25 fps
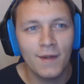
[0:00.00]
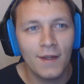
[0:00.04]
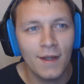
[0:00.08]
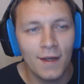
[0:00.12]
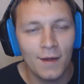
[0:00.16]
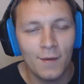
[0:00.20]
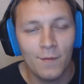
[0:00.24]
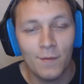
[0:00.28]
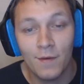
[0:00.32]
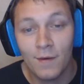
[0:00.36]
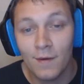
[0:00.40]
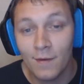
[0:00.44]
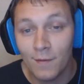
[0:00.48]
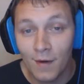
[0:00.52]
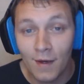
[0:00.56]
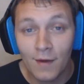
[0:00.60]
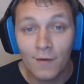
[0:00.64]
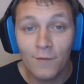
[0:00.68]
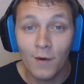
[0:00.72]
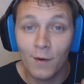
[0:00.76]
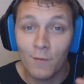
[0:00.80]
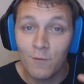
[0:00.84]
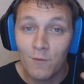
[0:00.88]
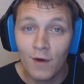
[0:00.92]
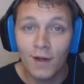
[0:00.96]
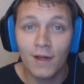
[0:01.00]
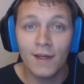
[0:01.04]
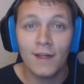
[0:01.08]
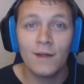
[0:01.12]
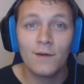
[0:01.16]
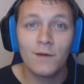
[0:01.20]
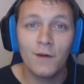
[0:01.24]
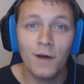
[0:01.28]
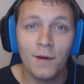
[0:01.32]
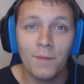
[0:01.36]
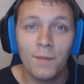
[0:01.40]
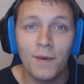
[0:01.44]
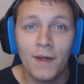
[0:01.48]
And I really
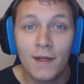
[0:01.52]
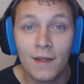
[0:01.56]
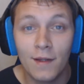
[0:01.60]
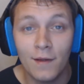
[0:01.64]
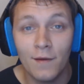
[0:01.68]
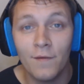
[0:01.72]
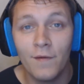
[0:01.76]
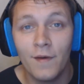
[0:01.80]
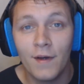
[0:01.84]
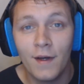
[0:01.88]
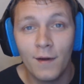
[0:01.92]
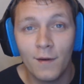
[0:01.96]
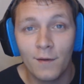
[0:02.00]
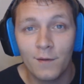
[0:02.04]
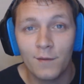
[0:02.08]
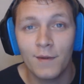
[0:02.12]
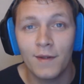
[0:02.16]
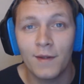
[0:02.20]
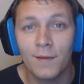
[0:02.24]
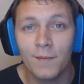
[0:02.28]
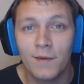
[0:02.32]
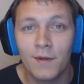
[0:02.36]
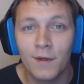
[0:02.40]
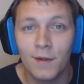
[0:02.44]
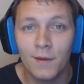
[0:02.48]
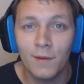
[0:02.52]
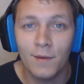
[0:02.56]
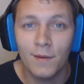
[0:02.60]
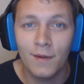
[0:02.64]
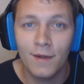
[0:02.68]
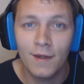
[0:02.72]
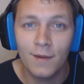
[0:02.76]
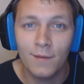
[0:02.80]
enjoyed making the videos with him too.